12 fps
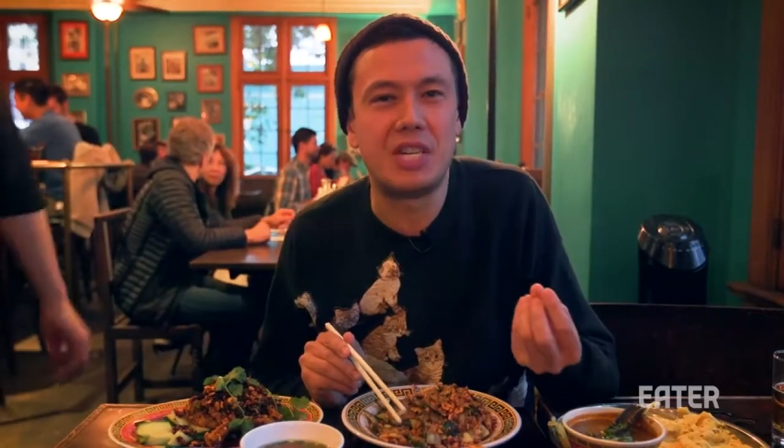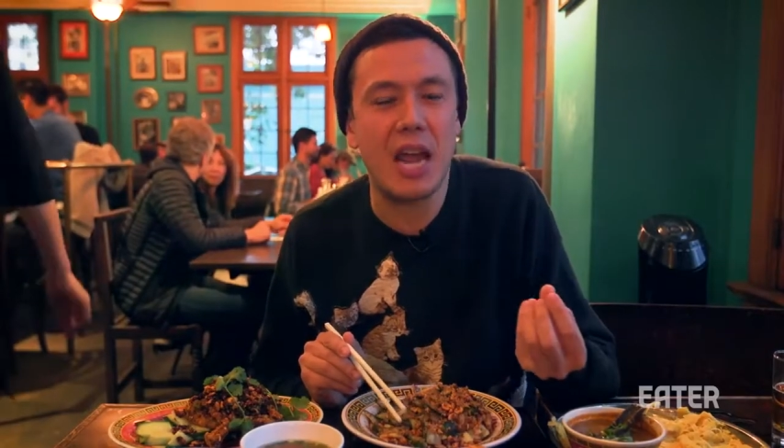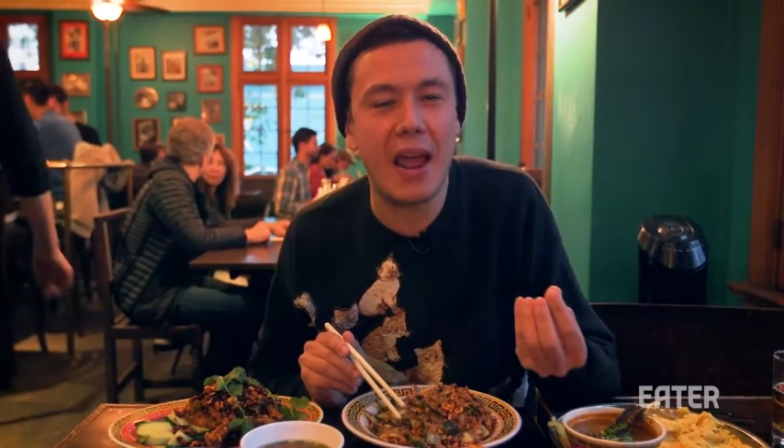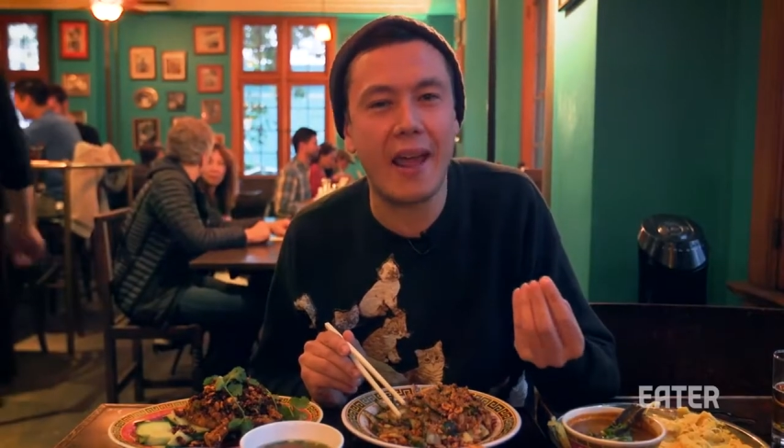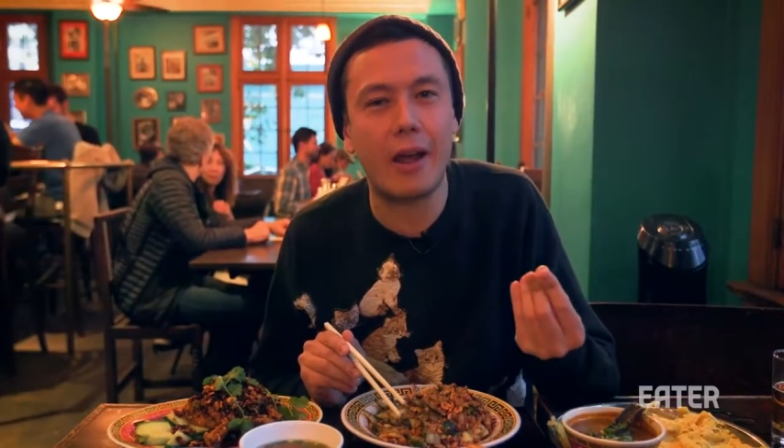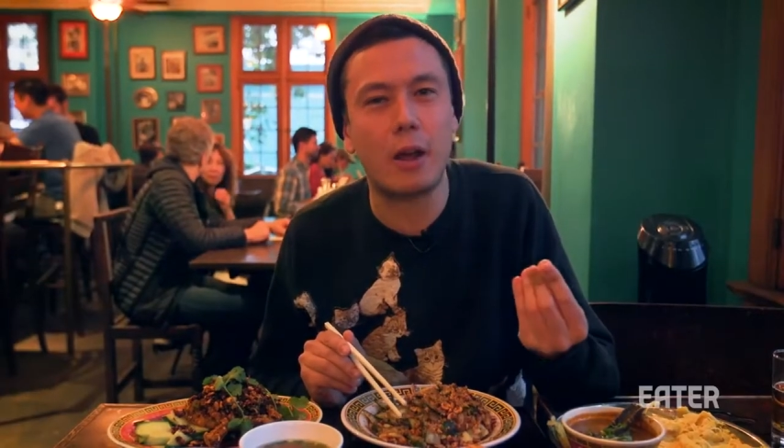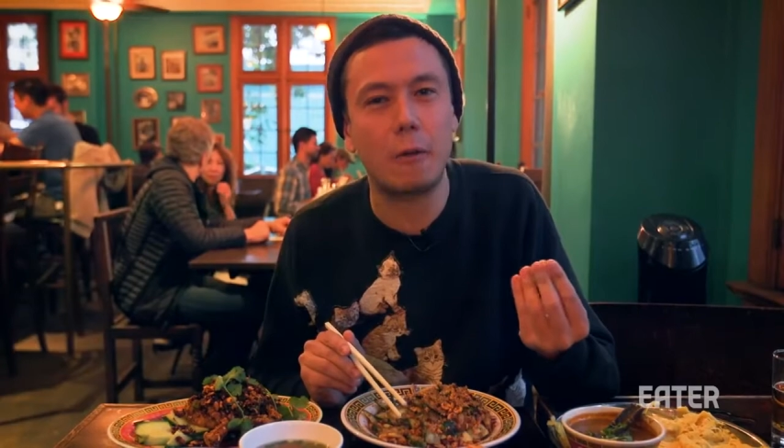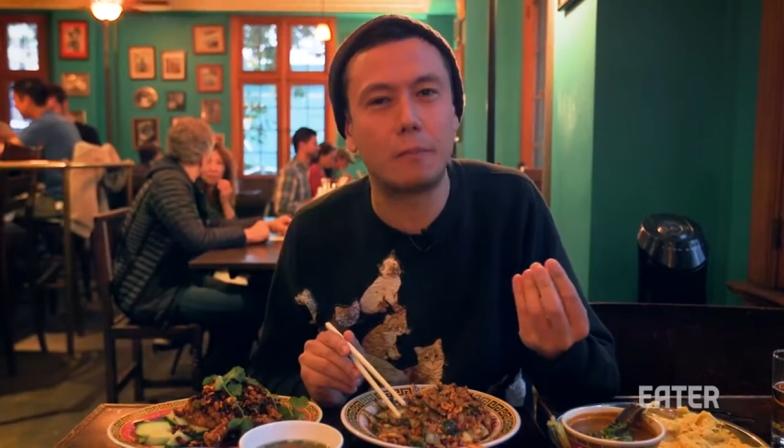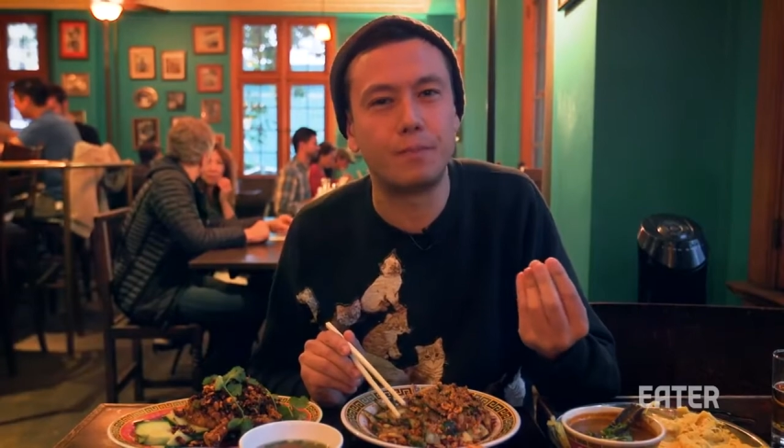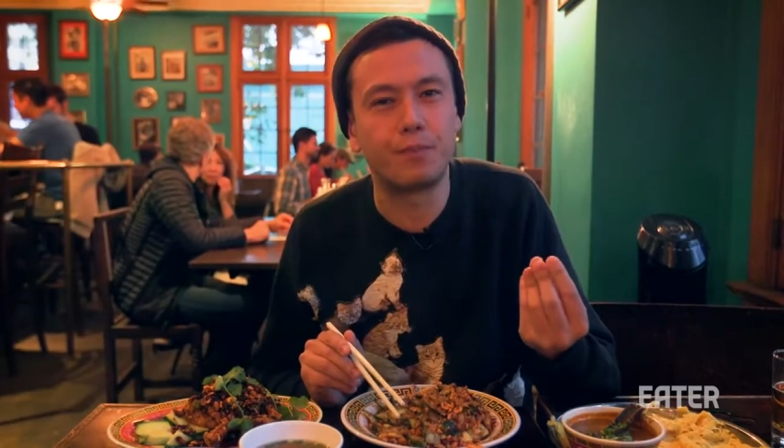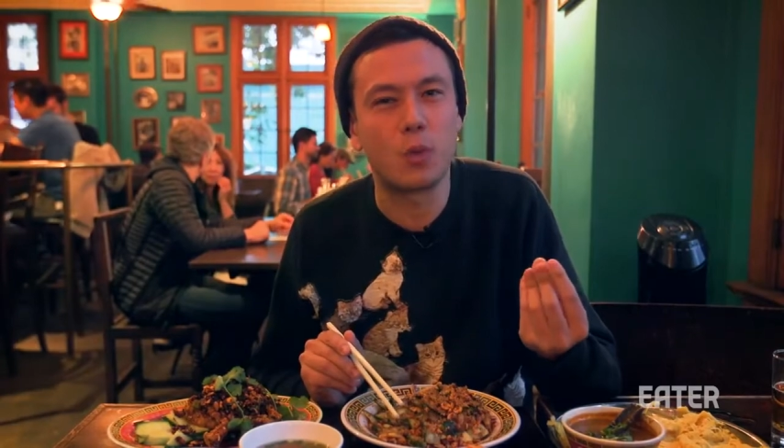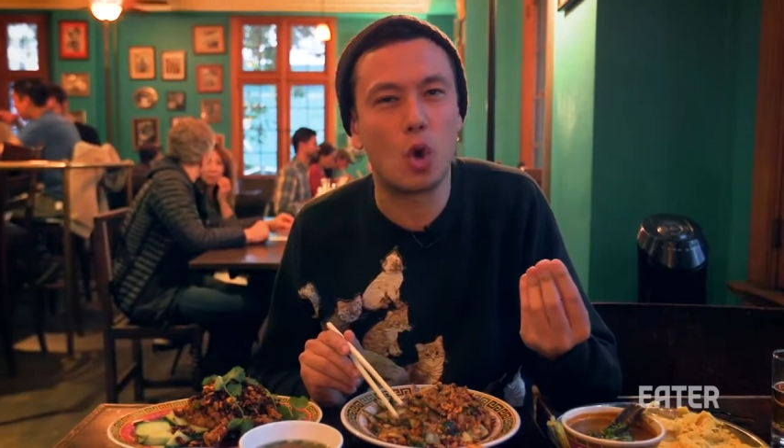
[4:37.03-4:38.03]
dank
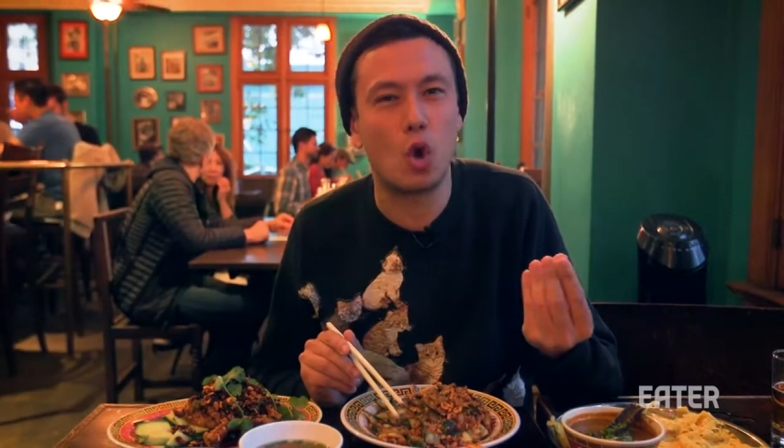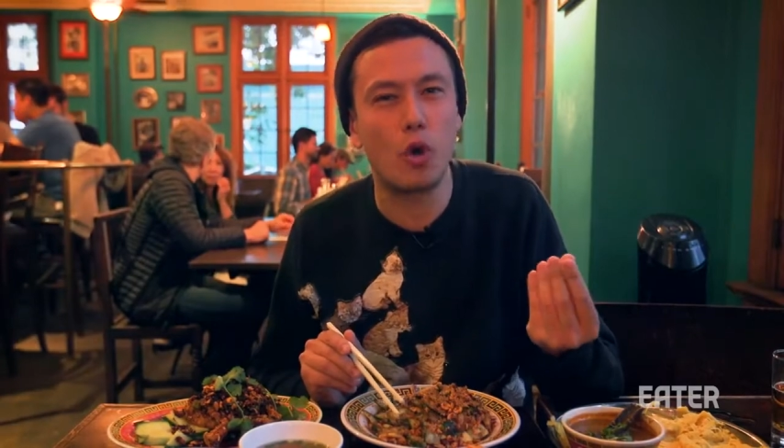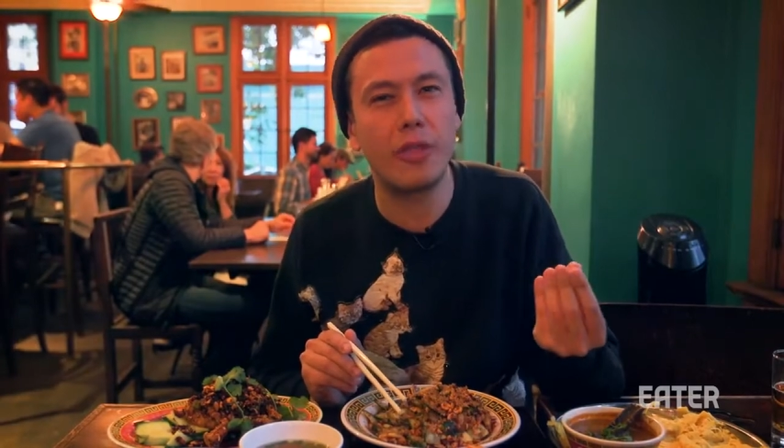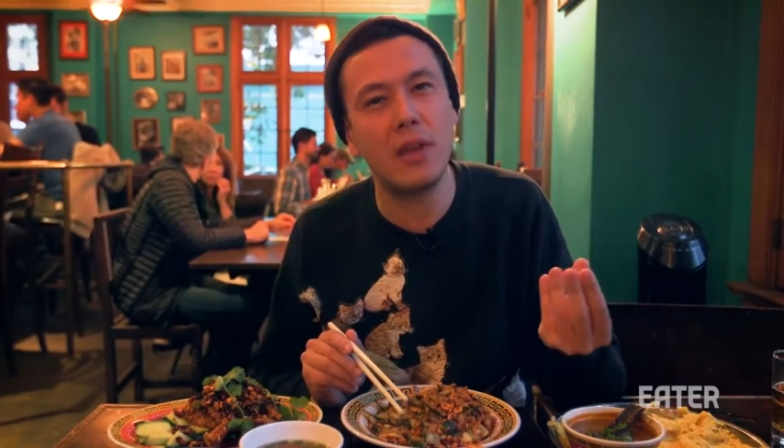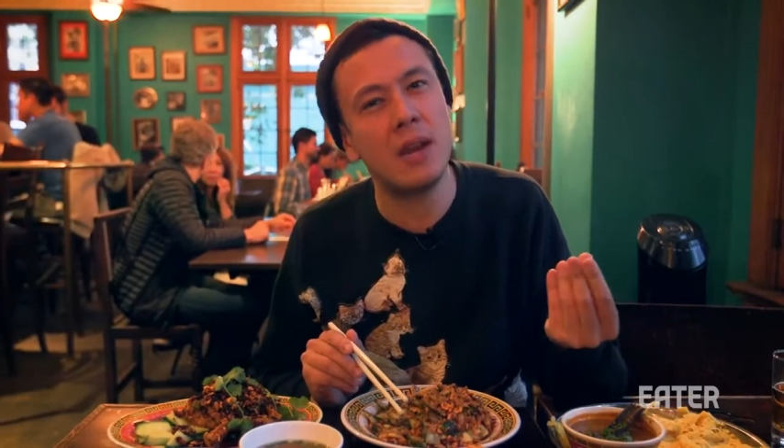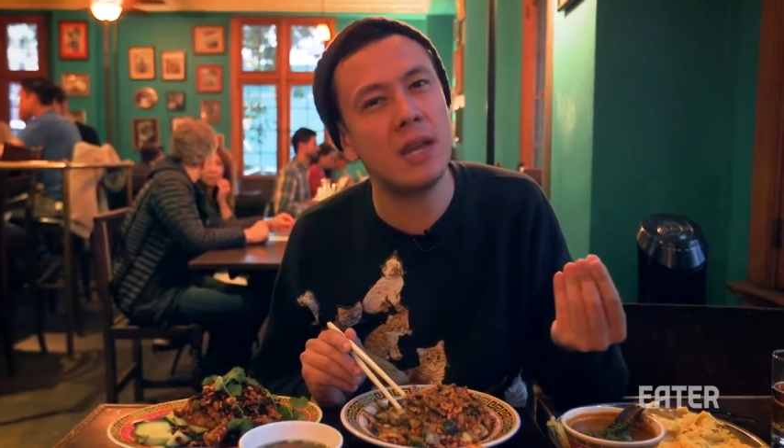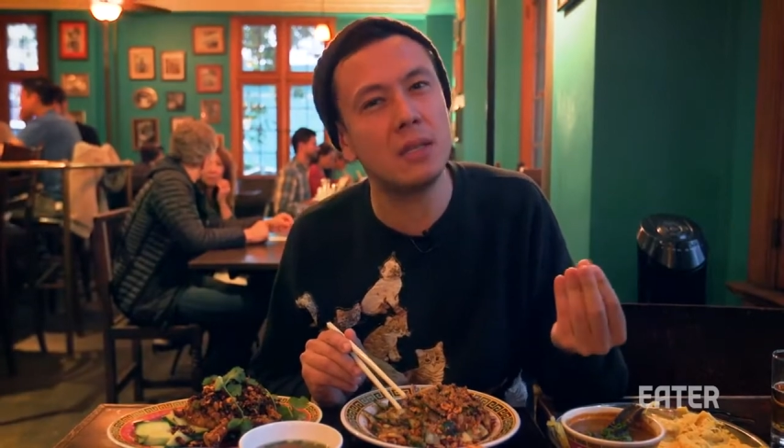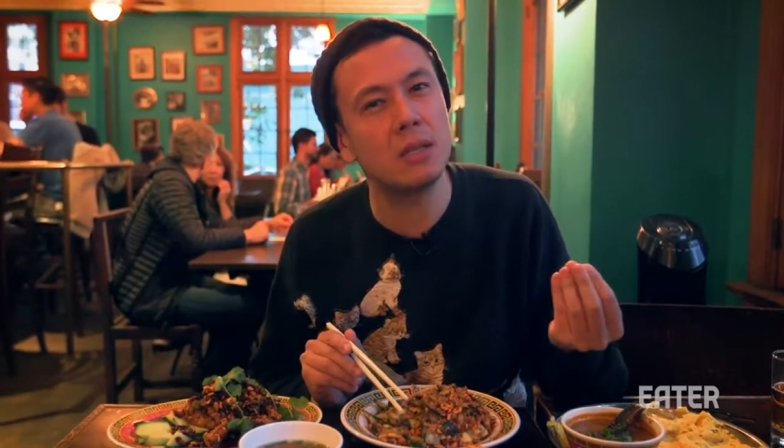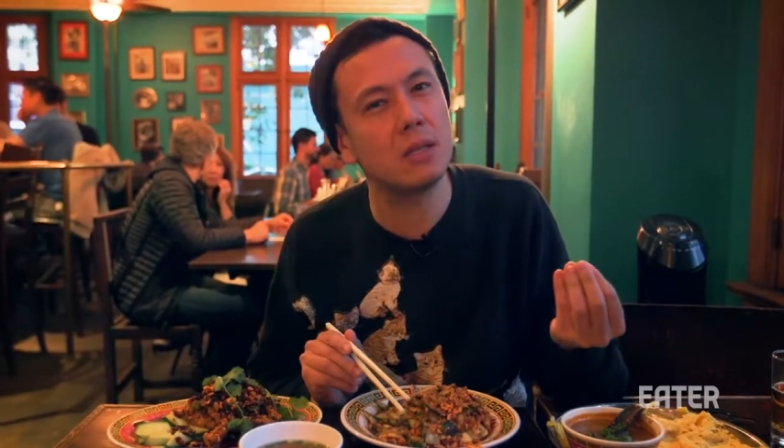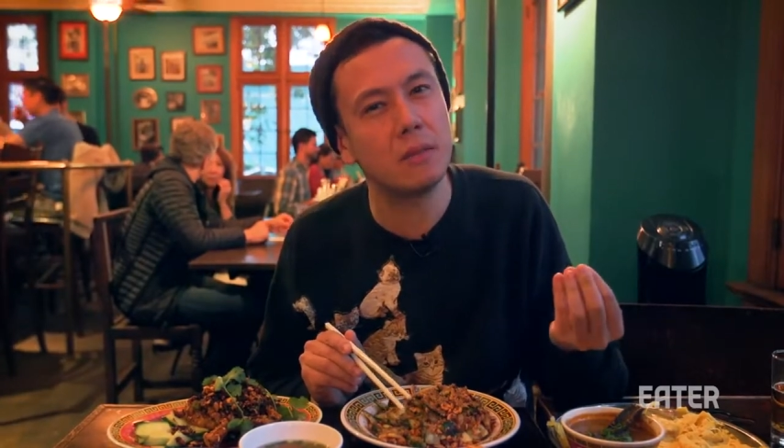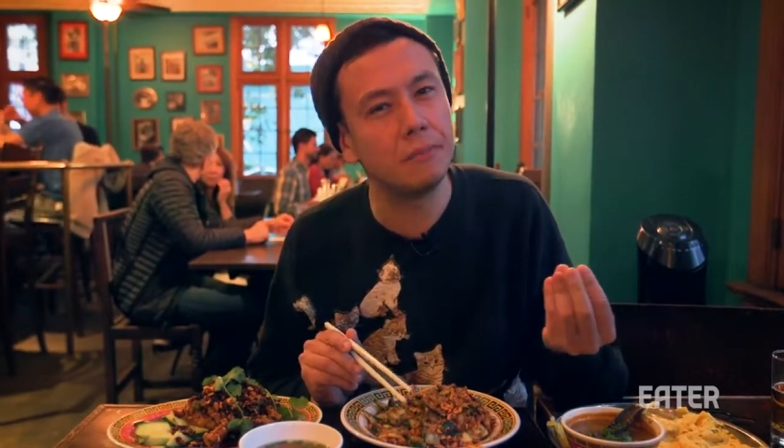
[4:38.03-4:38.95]
earthiness,